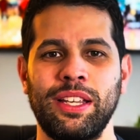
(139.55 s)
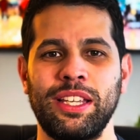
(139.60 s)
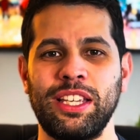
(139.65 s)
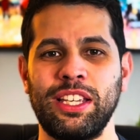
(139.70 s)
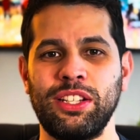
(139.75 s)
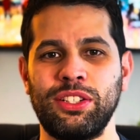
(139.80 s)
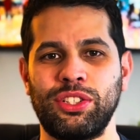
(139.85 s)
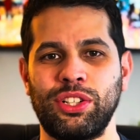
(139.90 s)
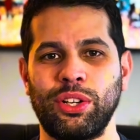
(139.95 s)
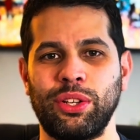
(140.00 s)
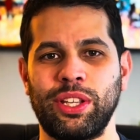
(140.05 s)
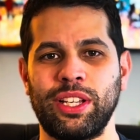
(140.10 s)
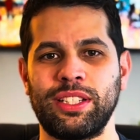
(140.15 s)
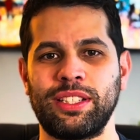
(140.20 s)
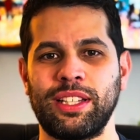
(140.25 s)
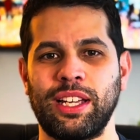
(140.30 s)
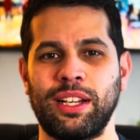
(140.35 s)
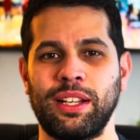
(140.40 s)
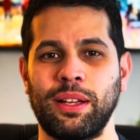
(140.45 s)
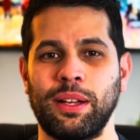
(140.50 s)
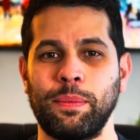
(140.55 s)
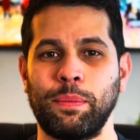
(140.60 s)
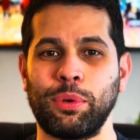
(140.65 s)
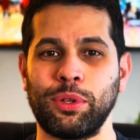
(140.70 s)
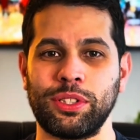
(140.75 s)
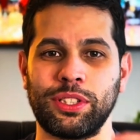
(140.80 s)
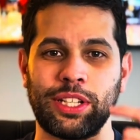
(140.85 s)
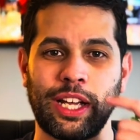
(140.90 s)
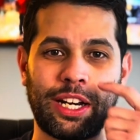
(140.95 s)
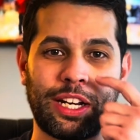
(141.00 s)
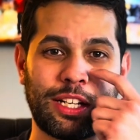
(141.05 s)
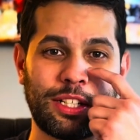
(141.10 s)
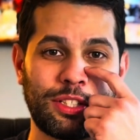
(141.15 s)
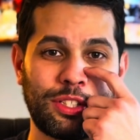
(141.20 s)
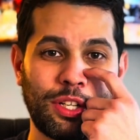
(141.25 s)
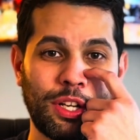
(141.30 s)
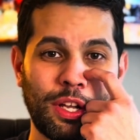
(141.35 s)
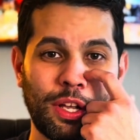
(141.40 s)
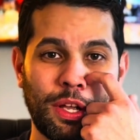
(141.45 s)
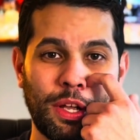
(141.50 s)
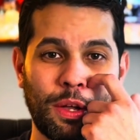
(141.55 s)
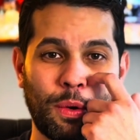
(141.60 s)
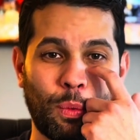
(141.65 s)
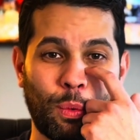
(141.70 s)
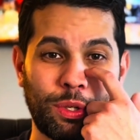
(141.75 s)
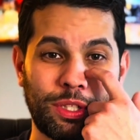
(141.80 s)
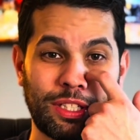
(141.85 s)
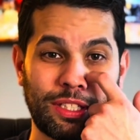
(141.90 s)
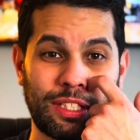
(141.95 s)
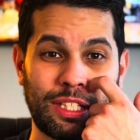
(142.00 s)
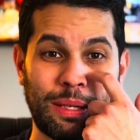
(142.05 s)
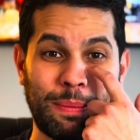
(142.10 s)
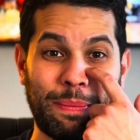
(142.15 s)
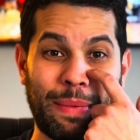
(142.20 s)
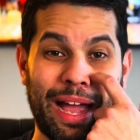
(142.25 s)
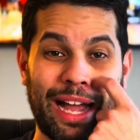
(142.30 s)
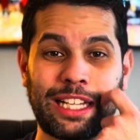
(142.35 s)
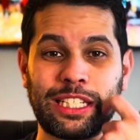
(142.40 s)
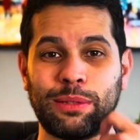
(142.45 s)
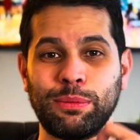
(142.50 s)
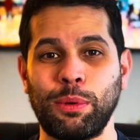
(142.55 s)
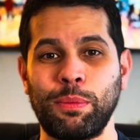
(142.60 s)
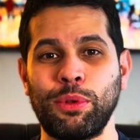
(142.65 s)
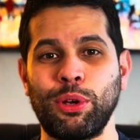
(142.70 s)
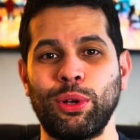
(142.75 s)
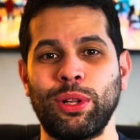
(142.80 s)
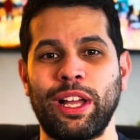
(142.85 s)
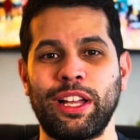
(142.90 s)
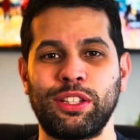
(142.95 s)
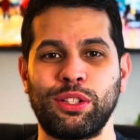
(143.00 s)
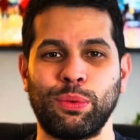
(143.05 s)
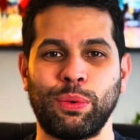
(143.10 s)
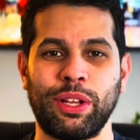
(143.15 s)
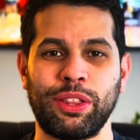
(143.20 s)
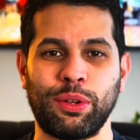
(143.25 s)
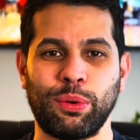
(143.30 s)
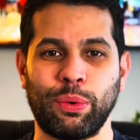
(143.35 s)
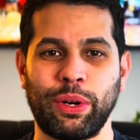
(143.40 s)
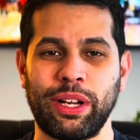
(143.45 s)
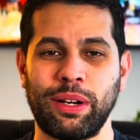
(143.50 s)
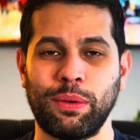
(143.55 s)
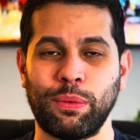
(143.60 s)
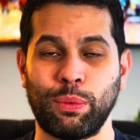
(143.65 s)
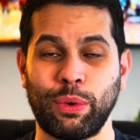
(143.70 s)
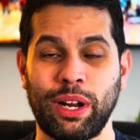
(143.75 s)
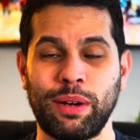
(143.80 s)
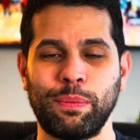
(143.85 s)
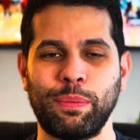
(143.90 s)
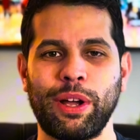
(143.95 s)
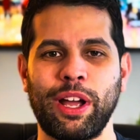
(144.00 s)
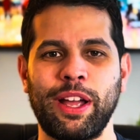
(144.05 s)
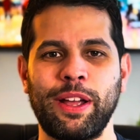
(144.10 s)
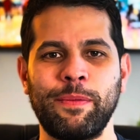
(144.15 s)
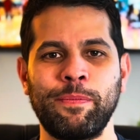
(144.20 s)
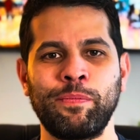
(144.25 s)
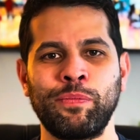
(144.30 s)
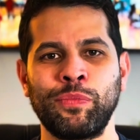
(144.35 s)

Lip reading: Each year they set a percentage, which is the maximum they're allowed to rent by.